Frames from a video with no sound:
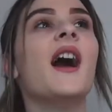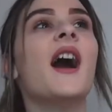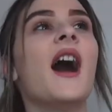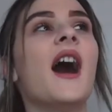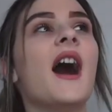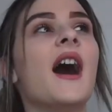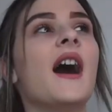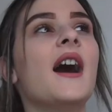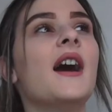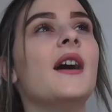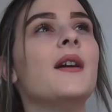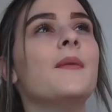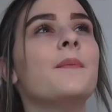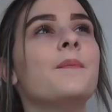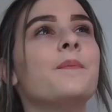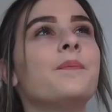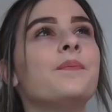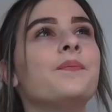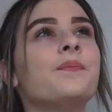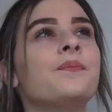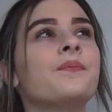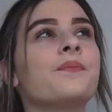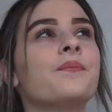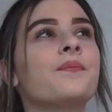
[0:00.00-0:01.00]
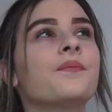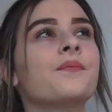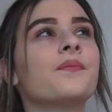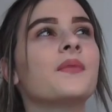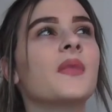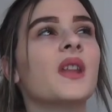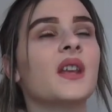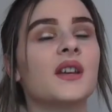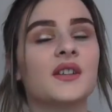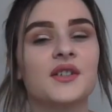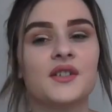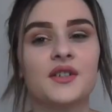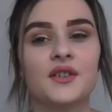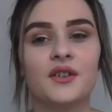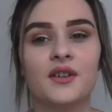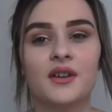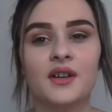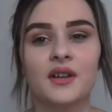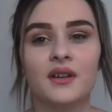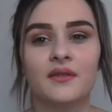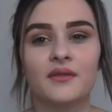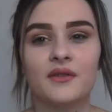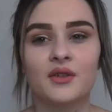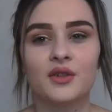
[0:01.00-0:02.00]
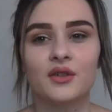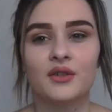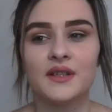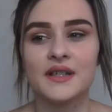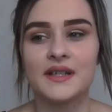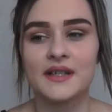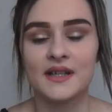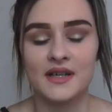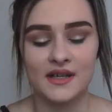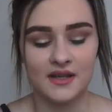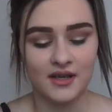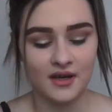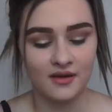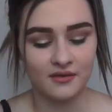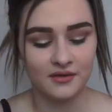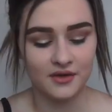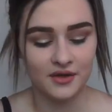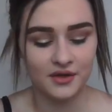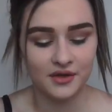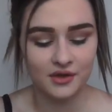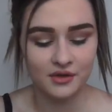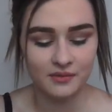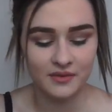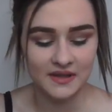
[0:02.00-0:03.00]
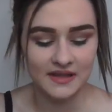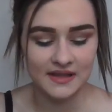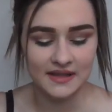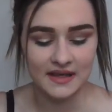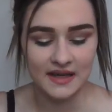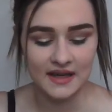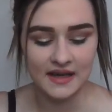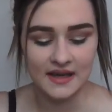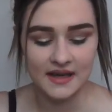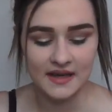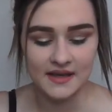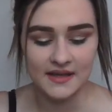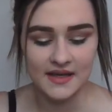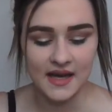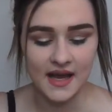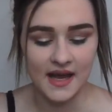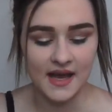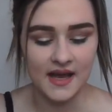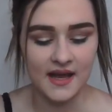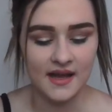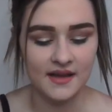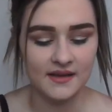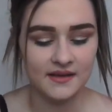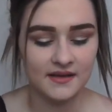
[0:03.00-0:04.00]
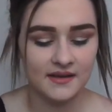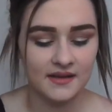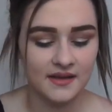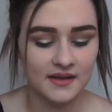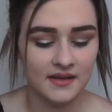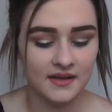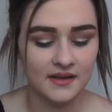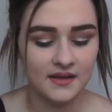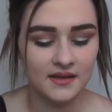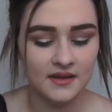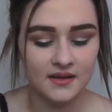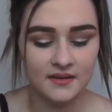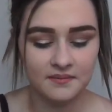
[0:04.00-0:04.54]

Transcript: Um, so of course, like I was super scared and